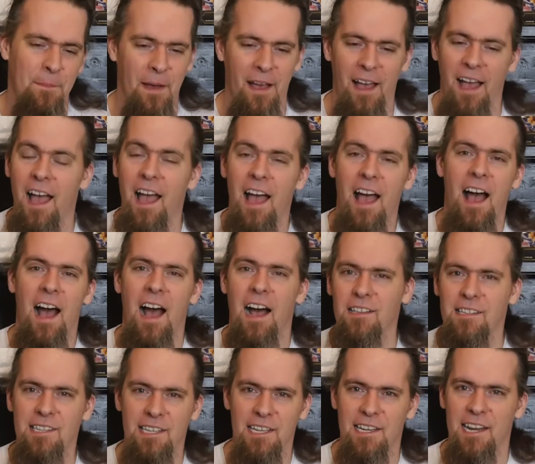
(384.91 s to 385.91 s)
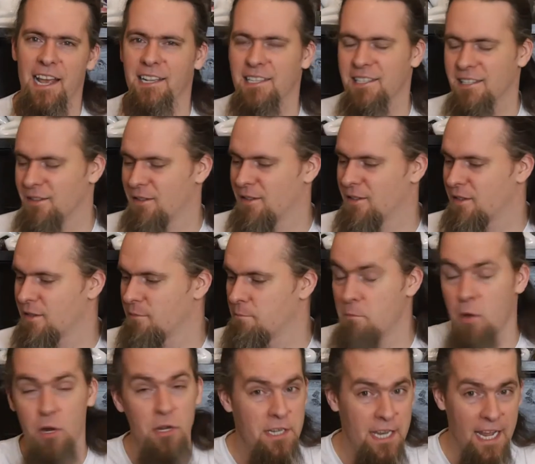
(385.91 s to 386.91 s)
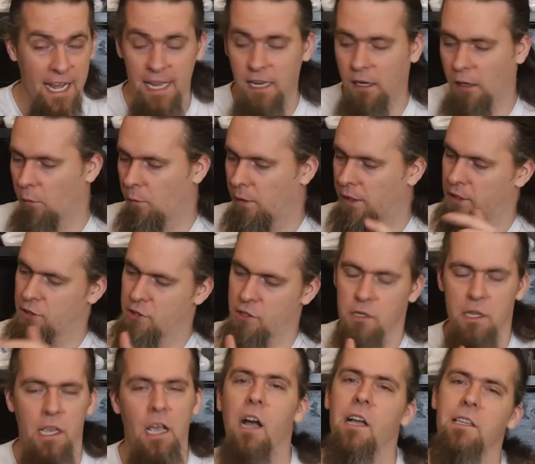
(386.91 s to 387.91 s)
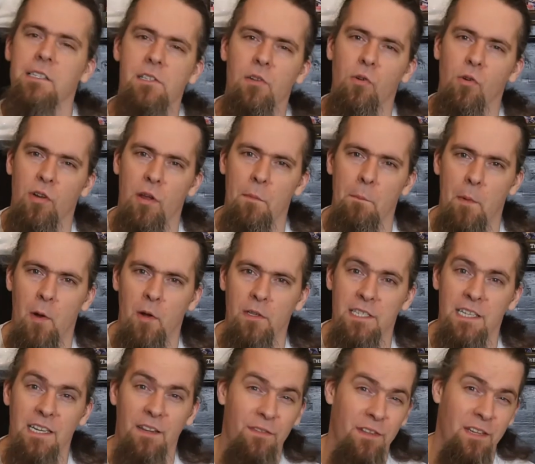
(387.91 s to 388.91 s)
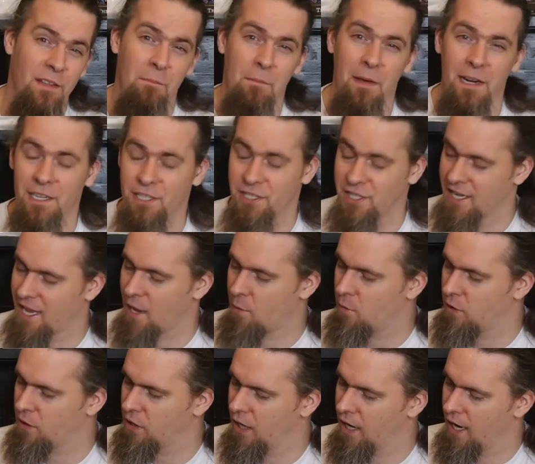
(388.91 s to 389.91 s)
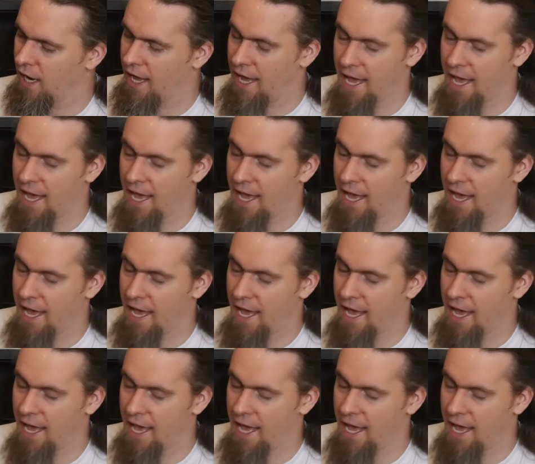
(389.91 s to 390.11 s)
But I'll see you next Monday when I do the Eisenhorn unboxing, if you didn't manage to get one.